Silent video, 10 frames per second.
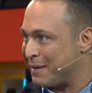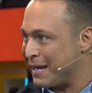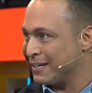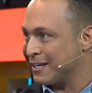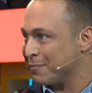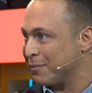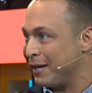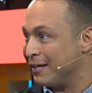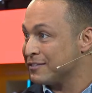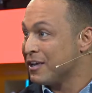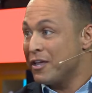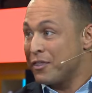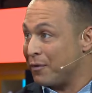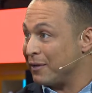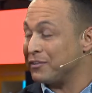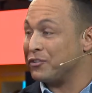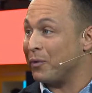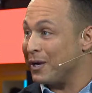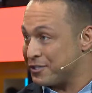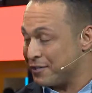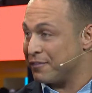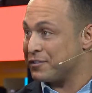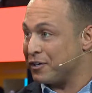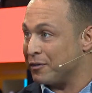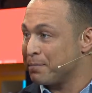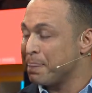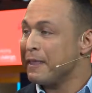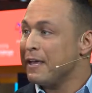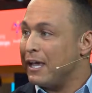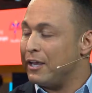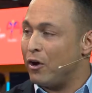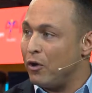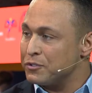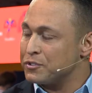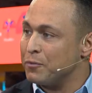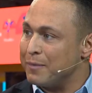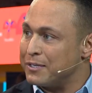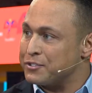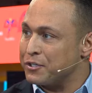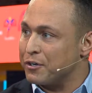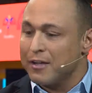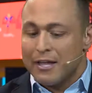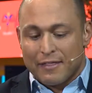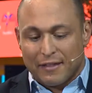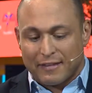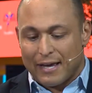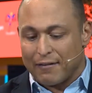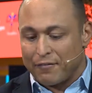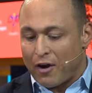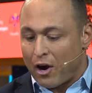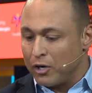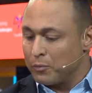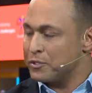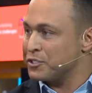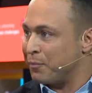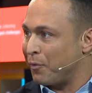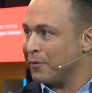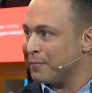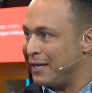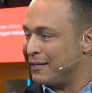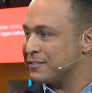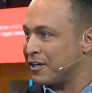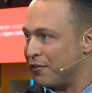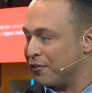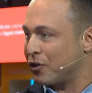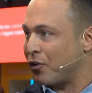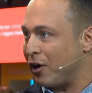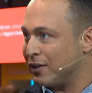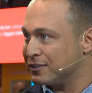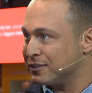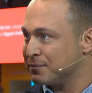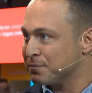back into compliance throughout the duration of the term. Okay. It also makes sure that they have hardware support and maintenance covered across.